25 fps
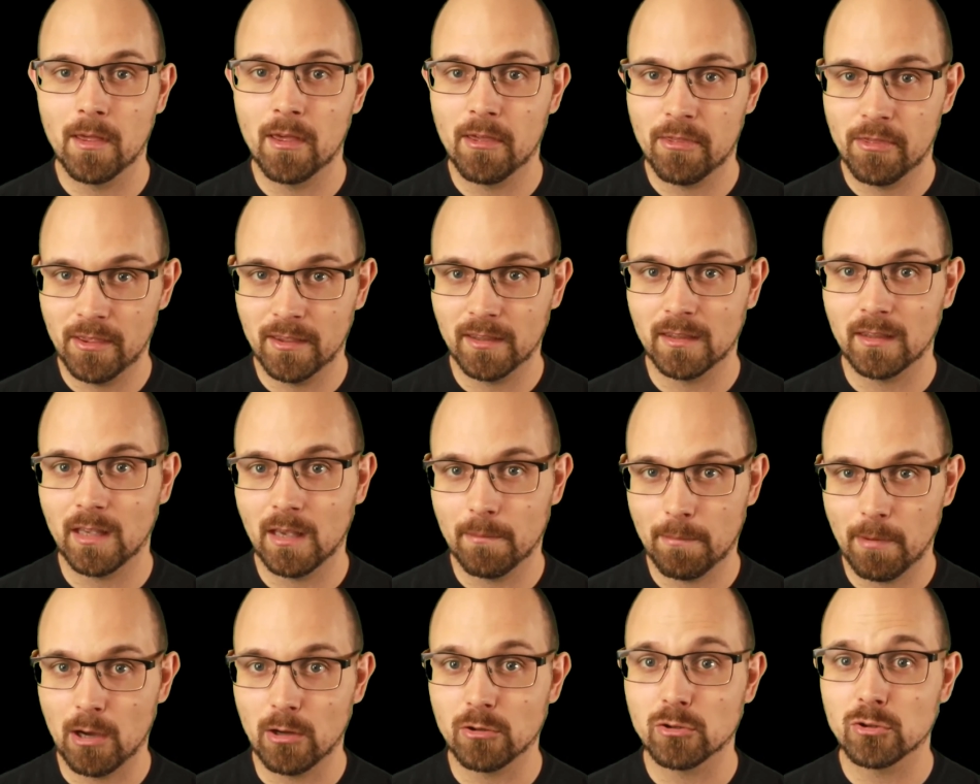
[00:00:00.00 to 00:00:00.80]
thinking
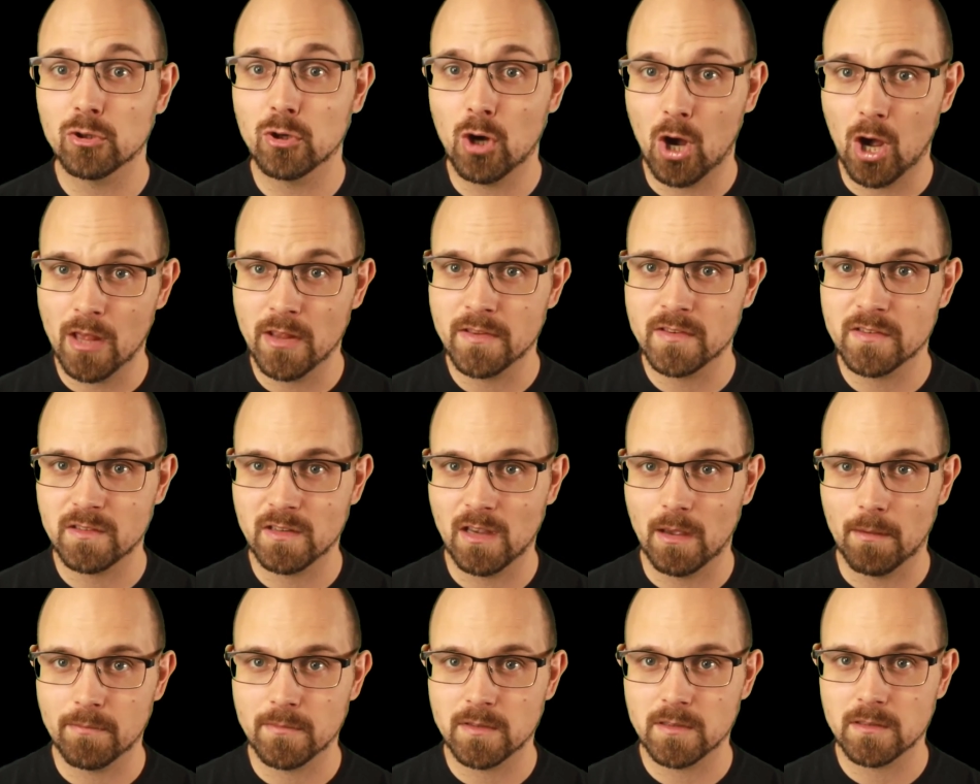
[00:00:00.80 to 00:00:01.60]
about
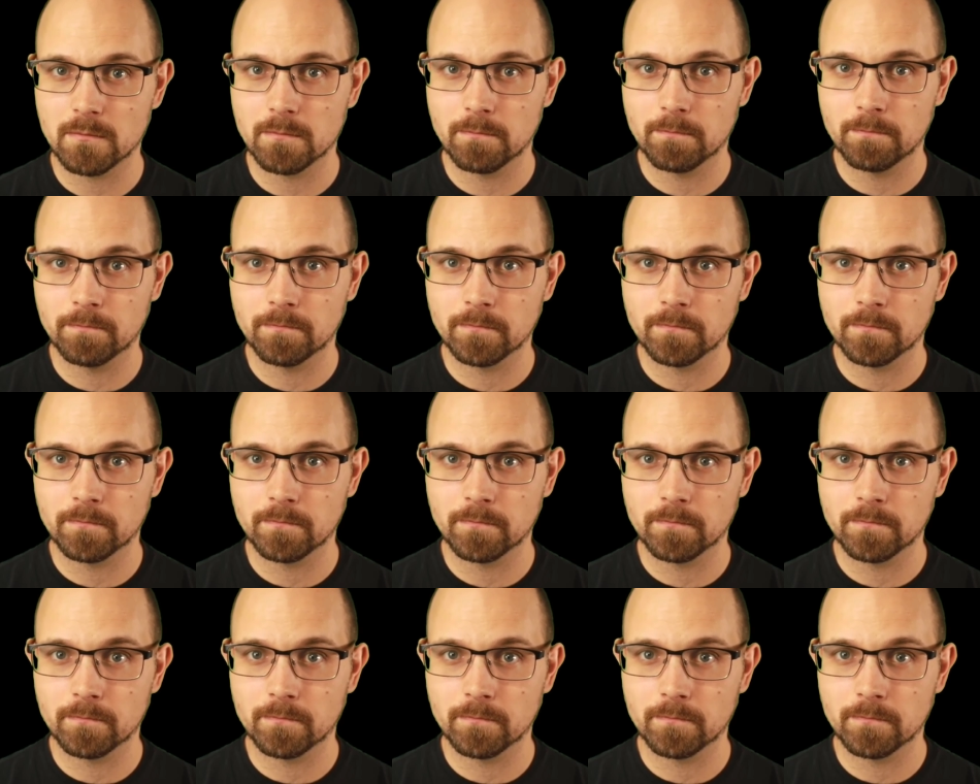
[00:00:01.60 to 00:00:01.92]
concepts.